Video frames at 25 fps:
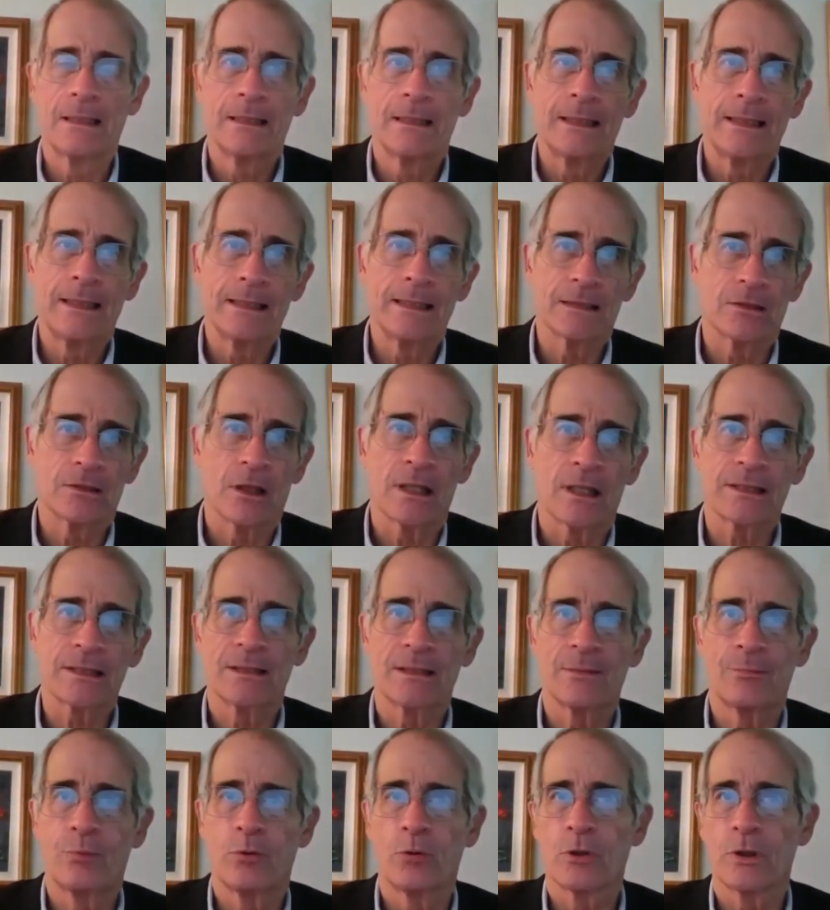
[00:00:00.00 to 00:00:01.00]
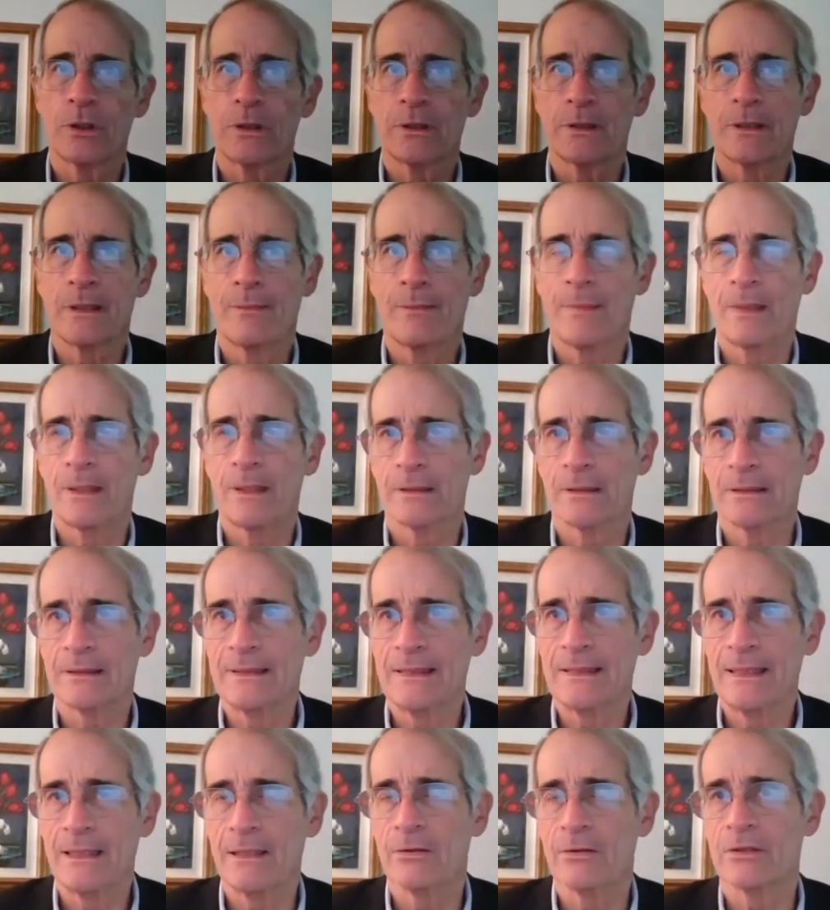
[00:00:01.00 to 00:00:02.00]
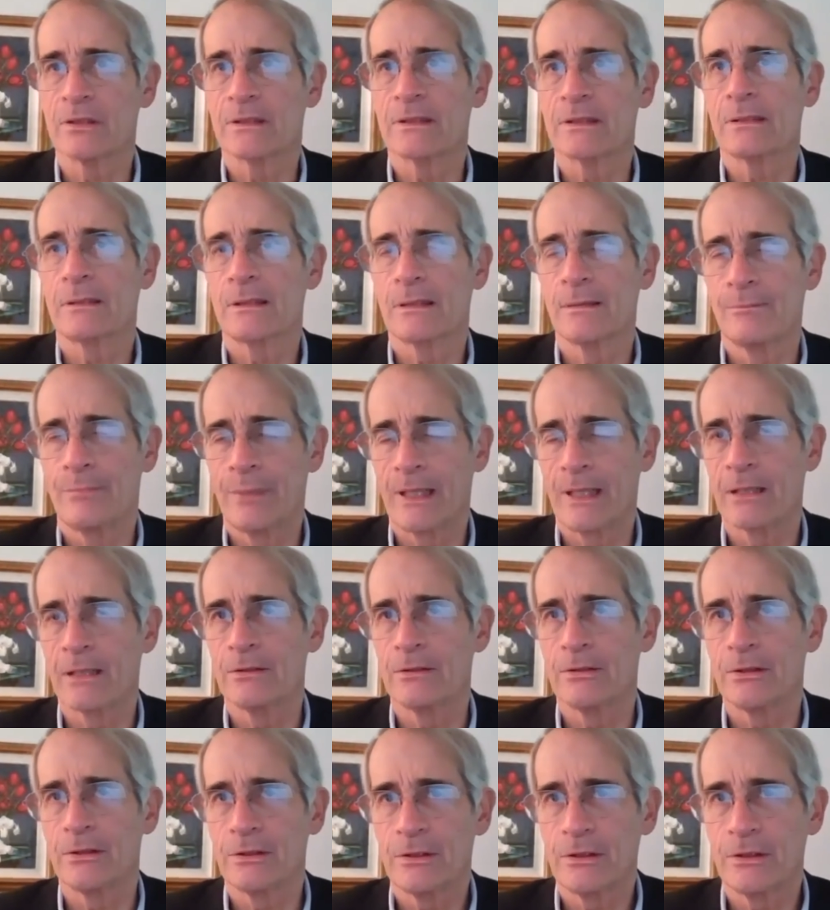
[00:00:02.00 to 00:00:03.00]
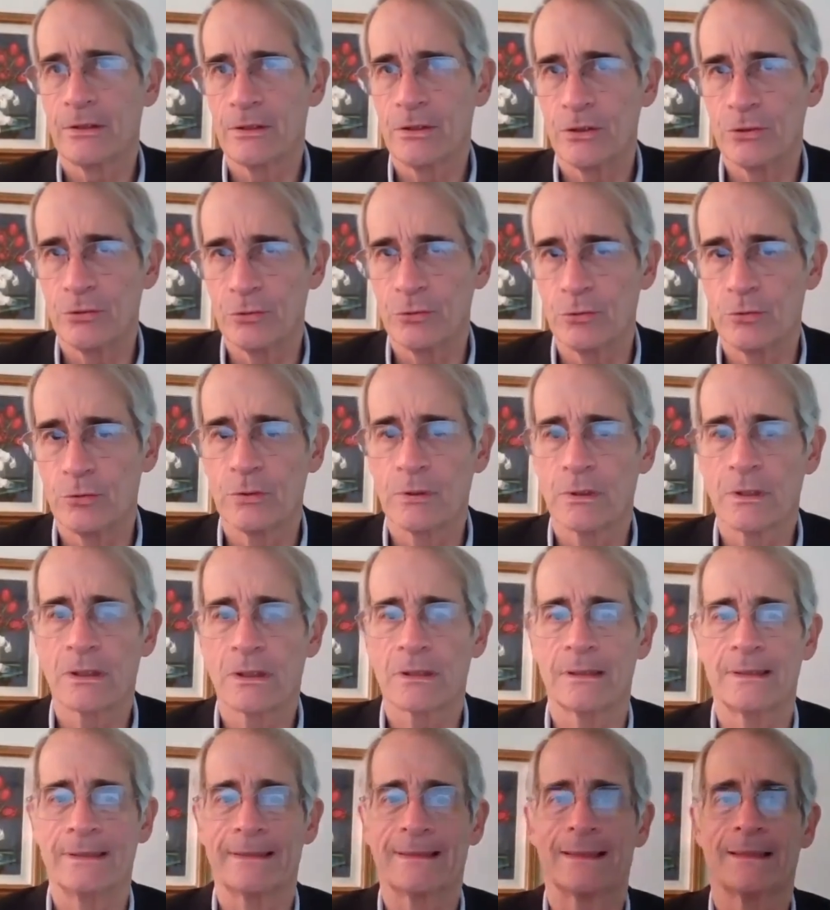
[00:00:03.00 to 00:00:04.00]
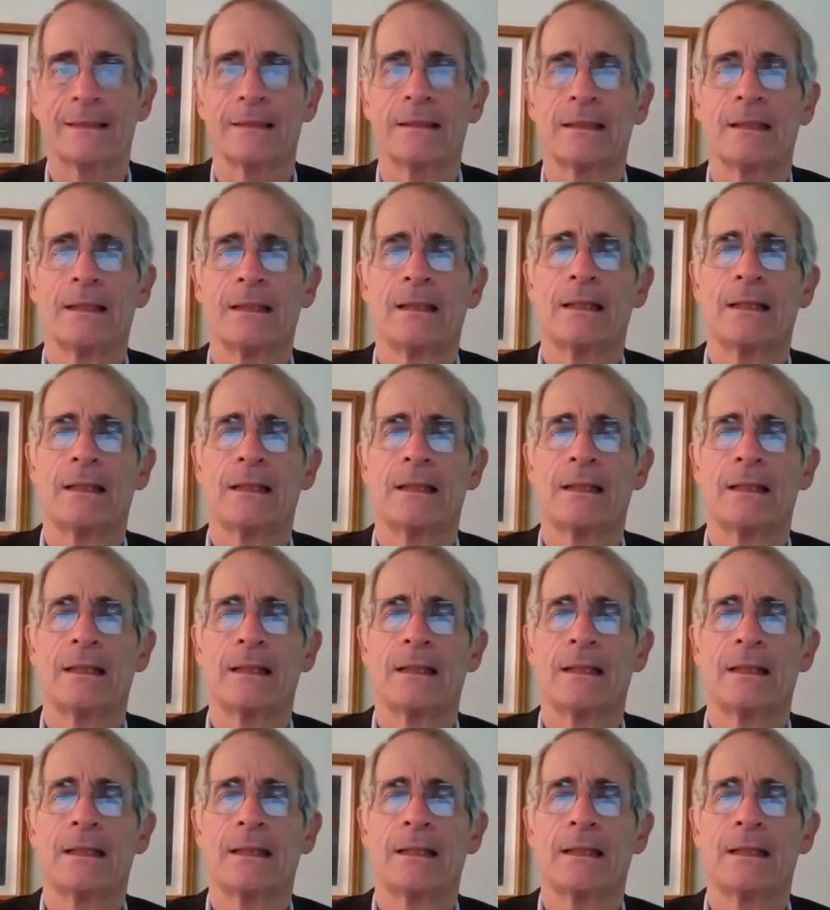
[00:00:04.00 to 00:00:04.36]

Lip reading: He's lost support among Latinos compared to Clinton.